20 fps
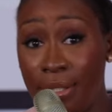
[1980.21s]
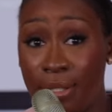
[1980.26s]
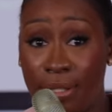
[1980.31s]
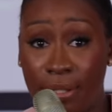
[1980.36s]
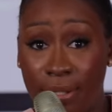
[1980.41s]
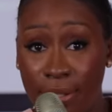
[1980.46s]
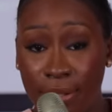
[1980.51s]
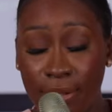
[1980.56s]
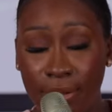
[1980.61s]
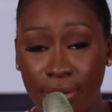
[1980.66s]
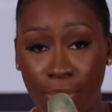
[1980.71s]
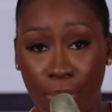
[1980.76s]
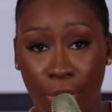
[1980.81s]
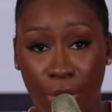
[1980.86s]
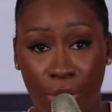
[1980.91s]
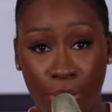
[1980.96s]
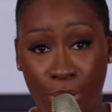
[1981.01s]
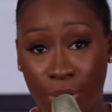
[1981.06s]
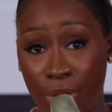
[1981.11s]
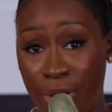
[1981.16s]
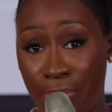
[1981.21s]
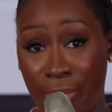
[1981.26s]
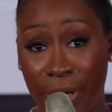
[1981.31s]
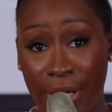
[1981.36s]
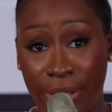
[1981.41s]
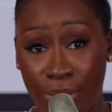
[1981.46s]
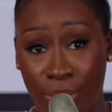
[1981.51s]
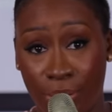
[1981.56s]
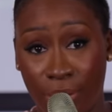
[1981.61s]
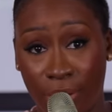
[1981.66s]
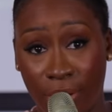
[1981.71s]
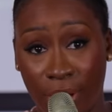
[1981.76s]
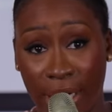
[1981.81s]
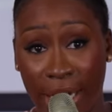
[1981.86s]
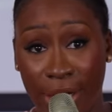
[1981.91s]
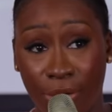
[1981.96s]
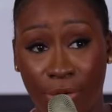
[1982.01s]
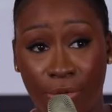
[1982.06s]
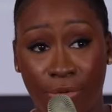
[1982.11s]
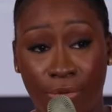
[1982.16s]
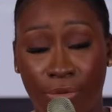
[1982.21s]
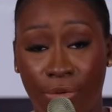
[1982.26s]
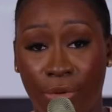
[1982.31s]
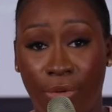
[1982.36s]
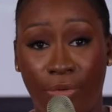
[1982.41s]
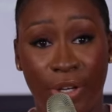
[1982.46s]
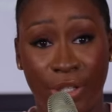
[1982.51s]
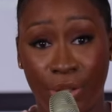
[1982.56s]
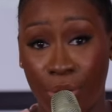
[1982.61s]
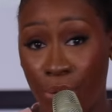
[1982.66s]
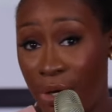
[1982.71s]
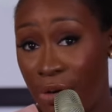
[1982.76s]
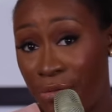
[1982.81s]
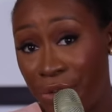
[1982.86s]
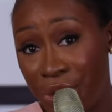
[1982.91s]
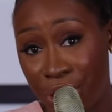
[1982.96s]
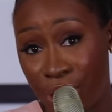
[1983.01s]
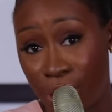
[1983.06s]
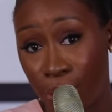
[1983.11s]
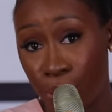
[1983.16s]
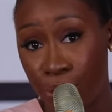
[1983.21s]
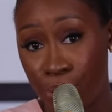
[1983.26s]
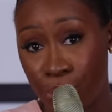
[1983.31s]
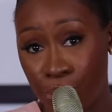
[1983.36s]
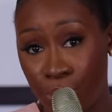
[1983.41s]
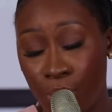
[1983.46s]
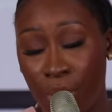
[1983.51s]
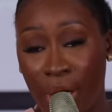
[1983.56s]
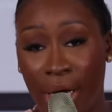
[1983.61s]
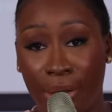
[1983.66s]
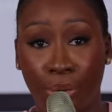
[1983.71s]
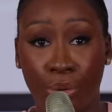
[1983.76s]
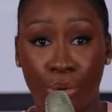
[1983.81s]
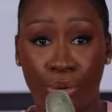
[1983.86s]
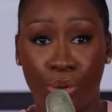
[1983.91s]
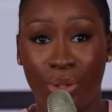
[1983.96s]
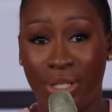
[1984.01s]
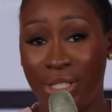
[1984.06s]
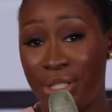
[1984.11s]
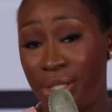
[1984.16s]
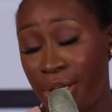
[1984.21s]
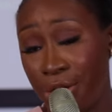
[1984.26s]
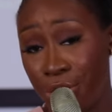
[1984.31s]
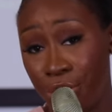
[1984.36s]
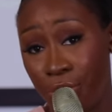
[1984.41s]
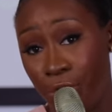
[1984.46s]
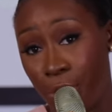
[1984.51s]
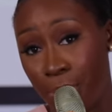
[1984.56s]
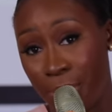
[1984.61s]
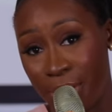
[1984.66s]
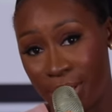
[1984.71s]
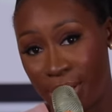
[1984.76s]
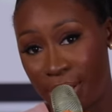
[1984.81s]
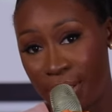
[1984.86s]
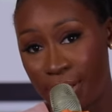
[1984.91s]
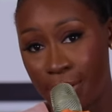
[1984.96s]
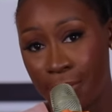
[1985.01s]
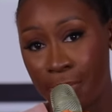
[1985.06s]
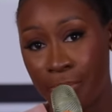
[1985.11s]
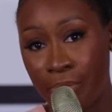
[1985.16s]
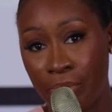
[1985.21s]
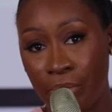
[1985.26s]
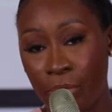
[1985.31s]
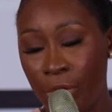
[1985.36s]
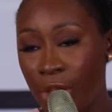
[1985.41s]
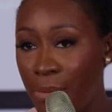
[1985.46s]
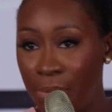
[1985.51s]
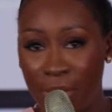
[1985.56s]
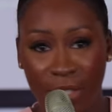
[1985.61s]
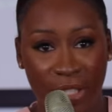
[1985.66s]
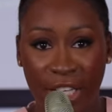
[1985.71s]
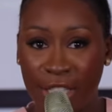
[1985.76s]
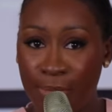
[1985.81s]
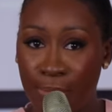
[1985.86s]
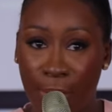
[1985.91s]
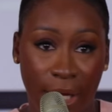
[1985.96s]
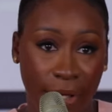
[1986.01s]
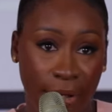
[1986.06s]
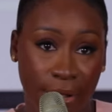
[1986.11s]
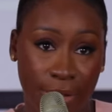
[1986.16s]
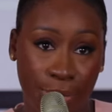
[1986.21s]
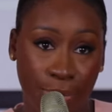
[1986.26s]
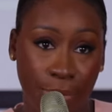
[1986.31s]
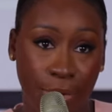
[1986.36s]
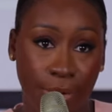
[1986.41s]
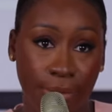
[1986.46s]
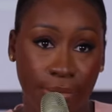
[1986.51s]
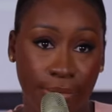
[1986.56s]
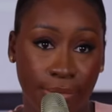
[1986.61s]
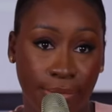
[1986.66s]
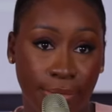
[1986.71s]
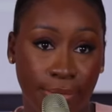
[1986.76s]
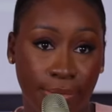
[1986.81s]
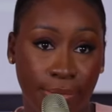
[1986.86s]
need this, but it also depends on the kind of investor you're reaching out to and also the stage of your business. A business plan as well.